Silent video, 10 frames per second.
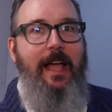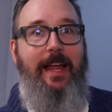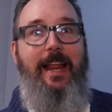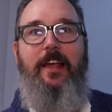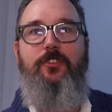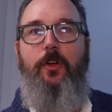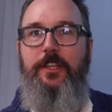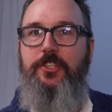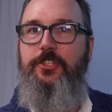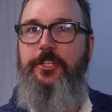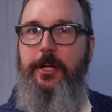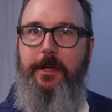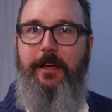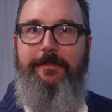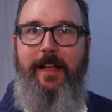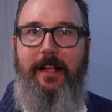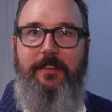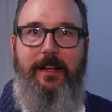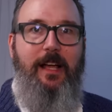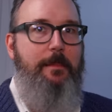It has all these studio effects
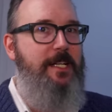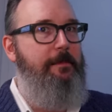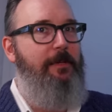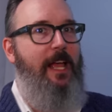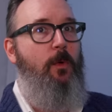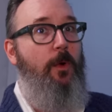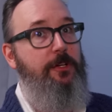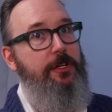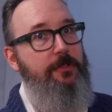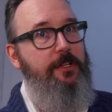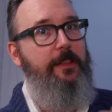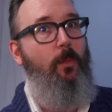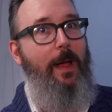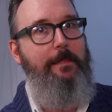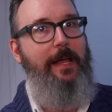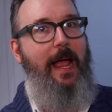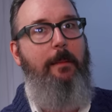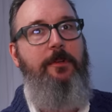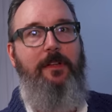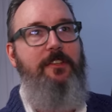that come into play when you're using the
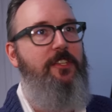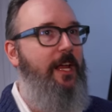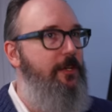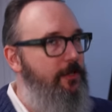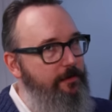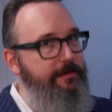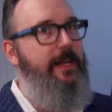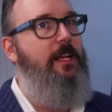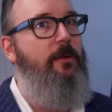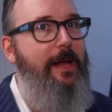webcam to, let's say, do video